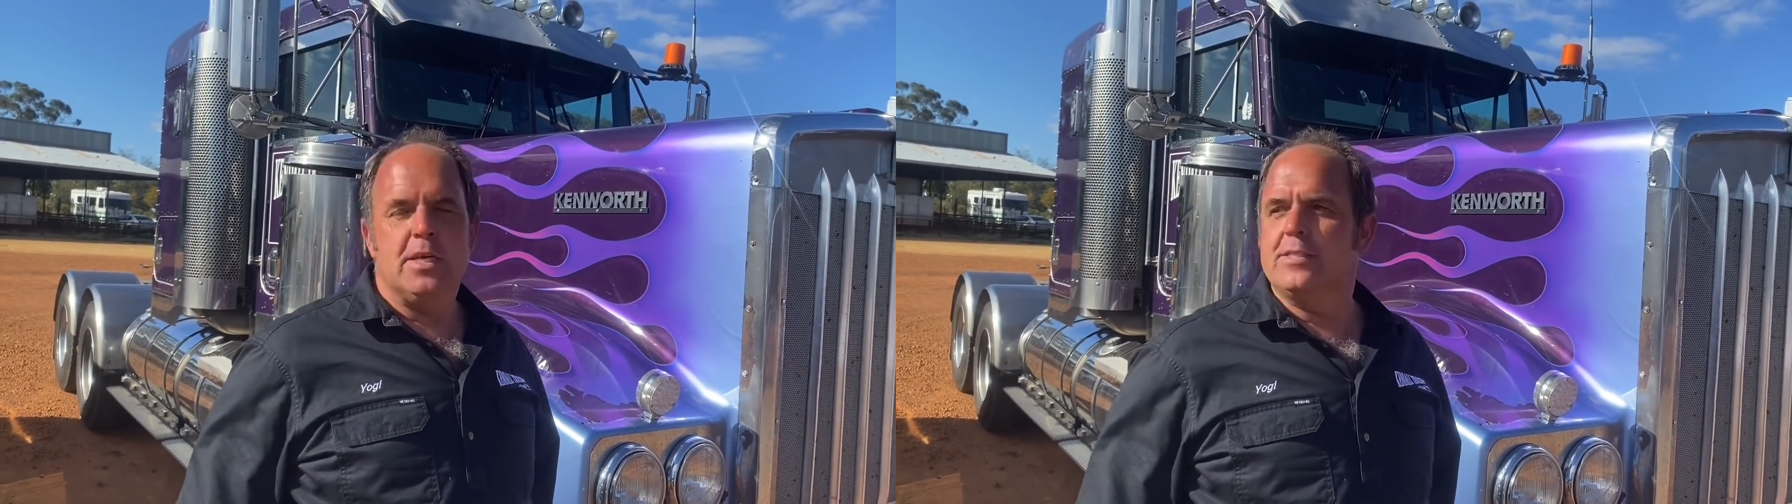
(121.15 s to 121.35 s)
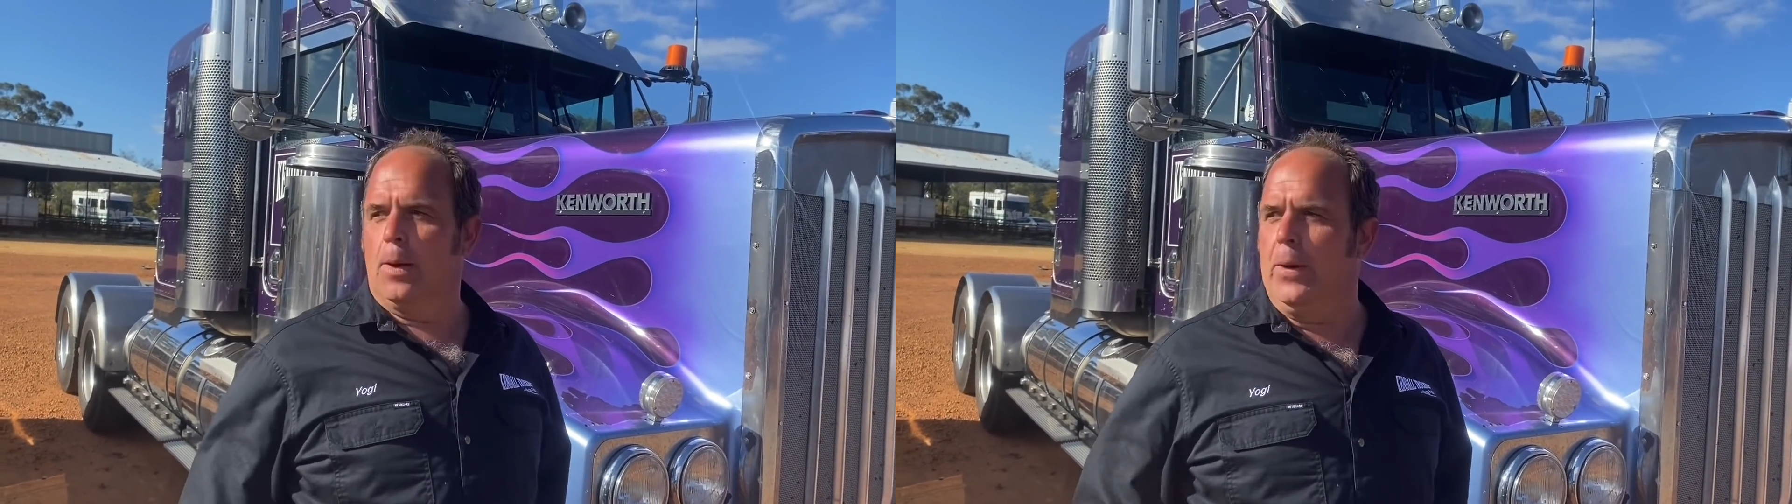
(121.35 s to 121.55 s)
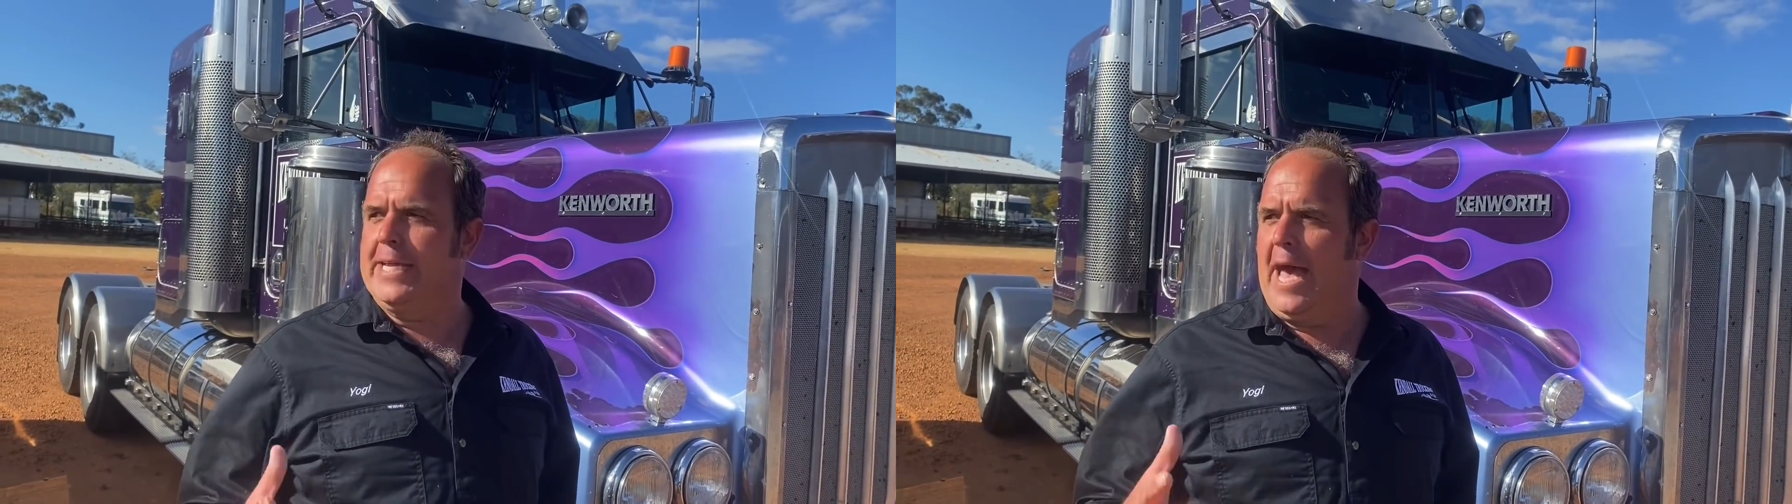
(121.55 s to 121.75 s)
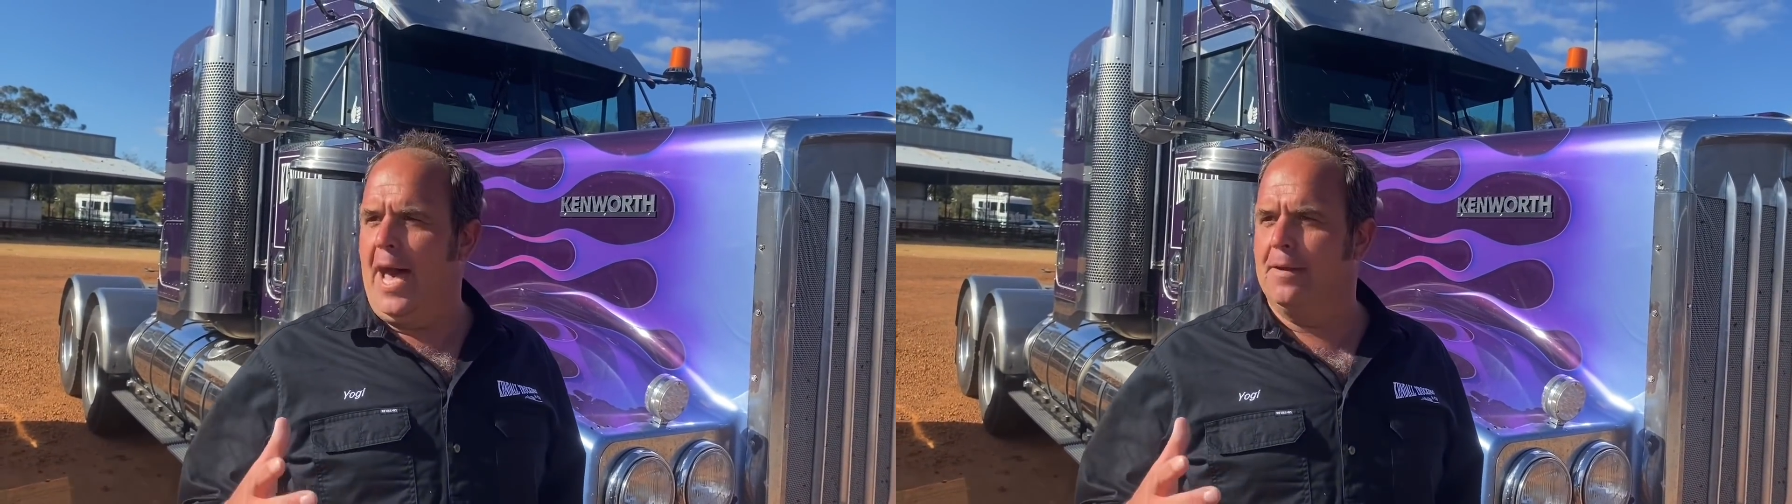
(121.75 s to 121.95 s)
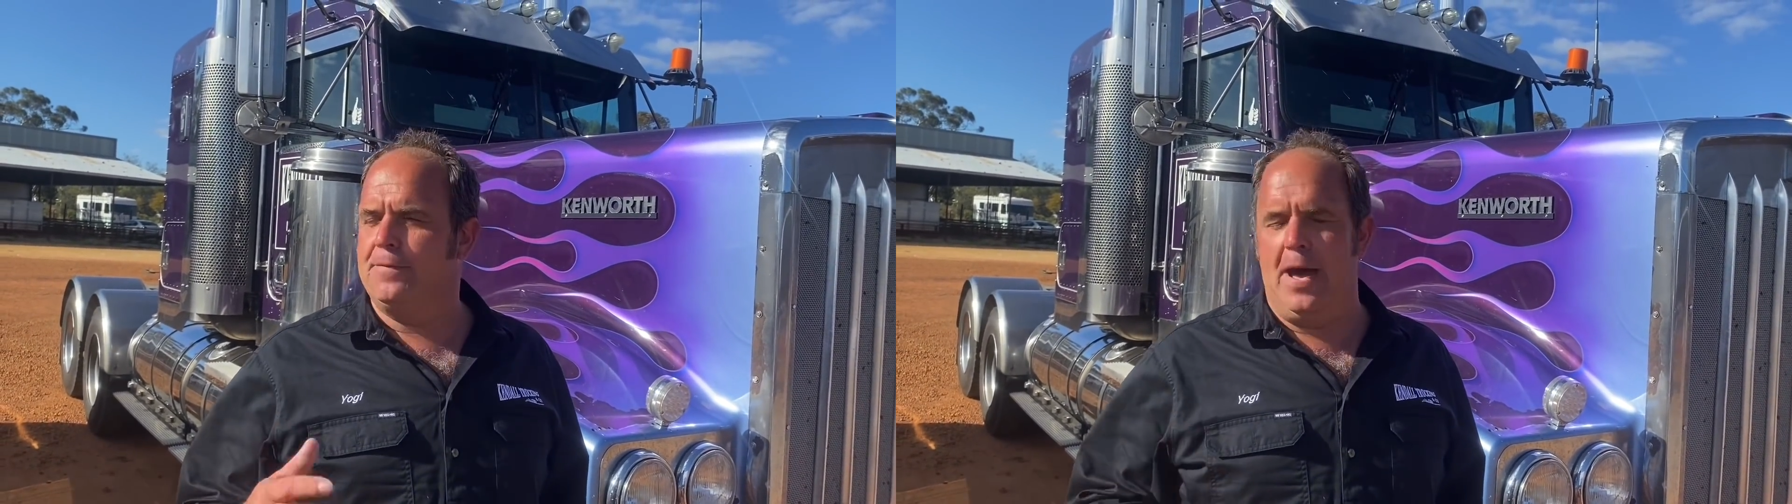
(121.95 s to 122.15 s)
So we
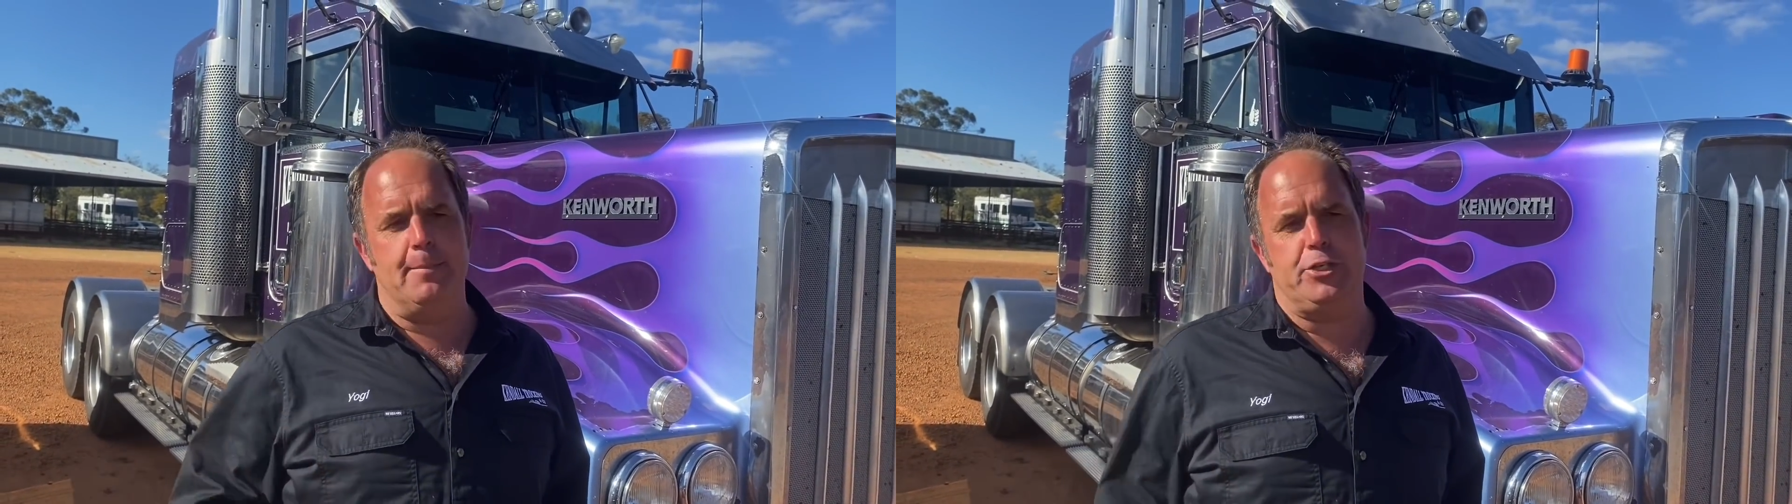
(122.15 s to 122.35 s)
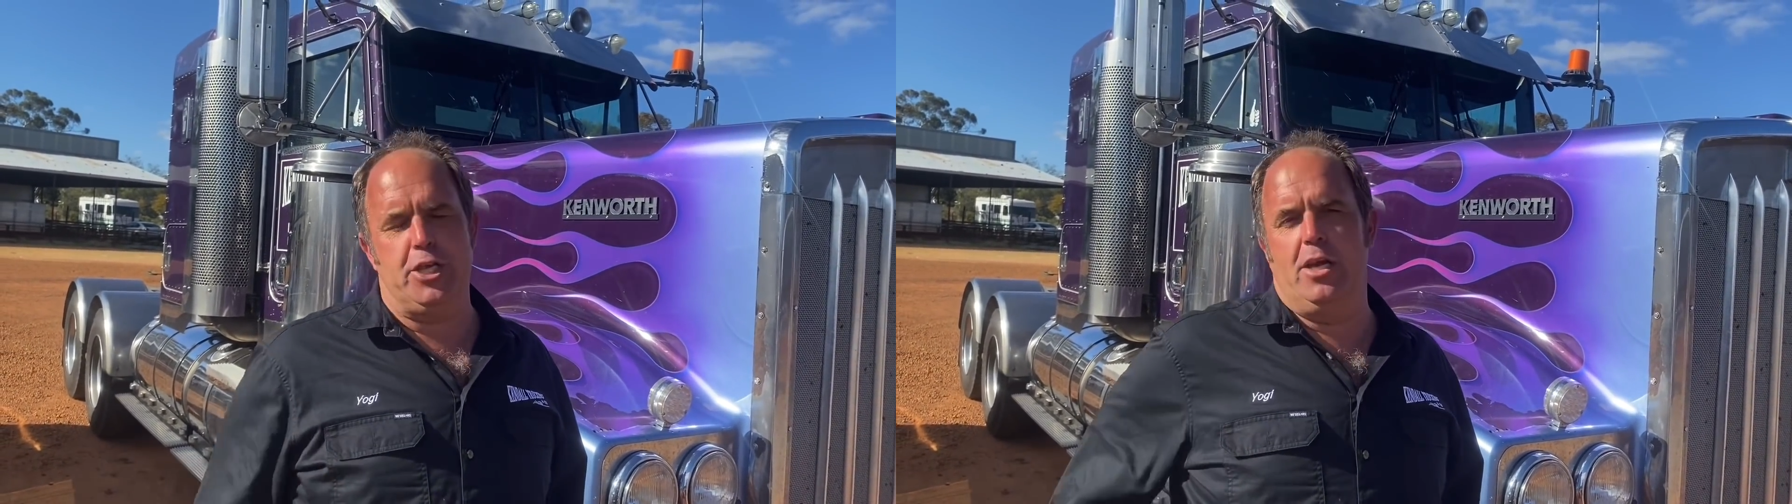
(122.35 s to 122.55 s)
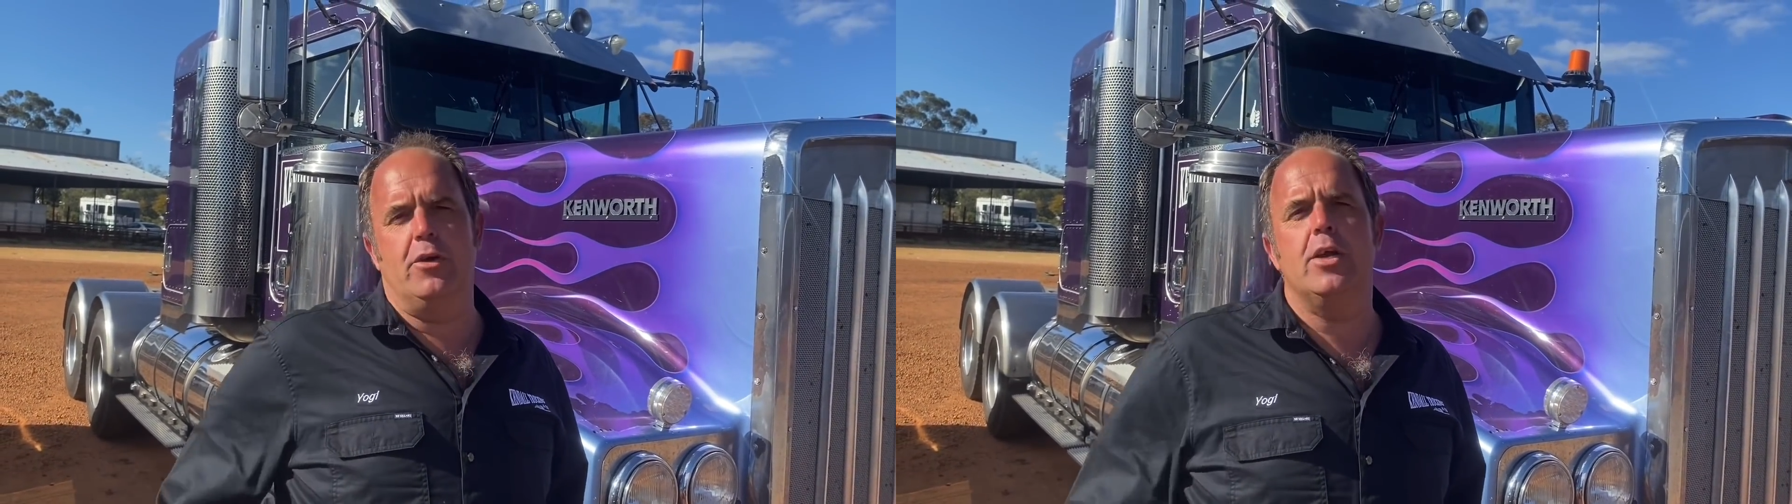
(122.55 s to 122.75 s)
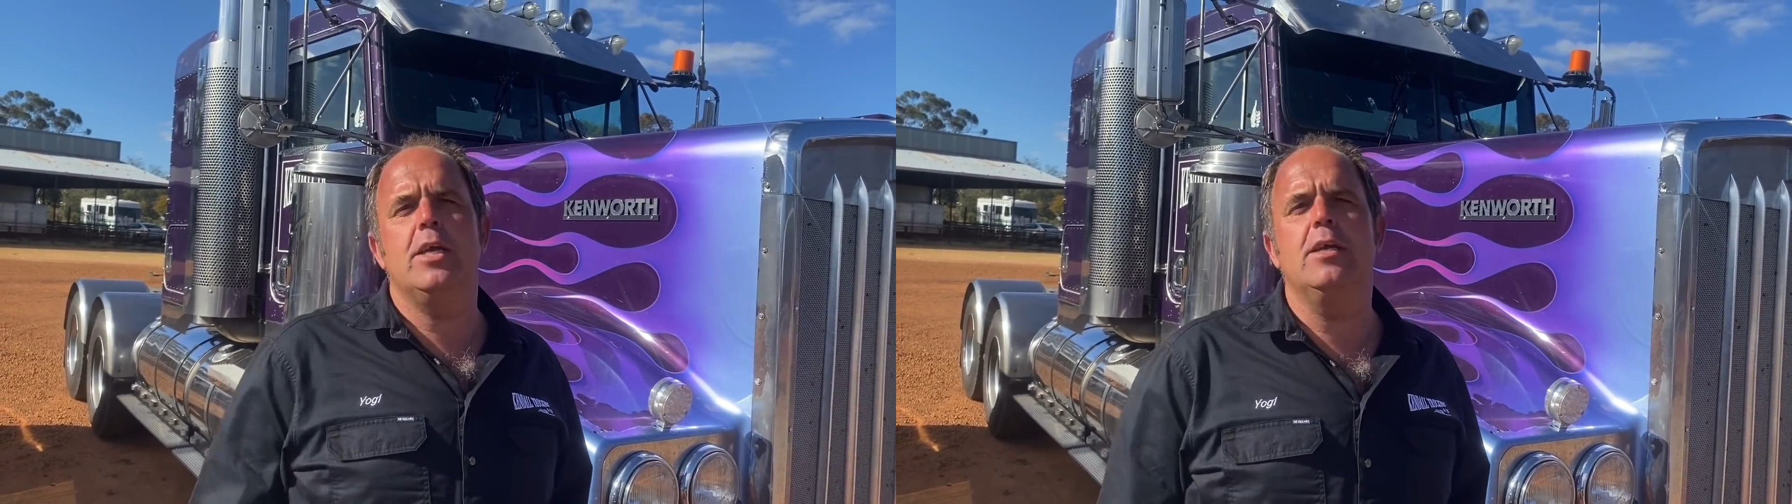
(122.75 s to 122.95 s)
cart farm machinery.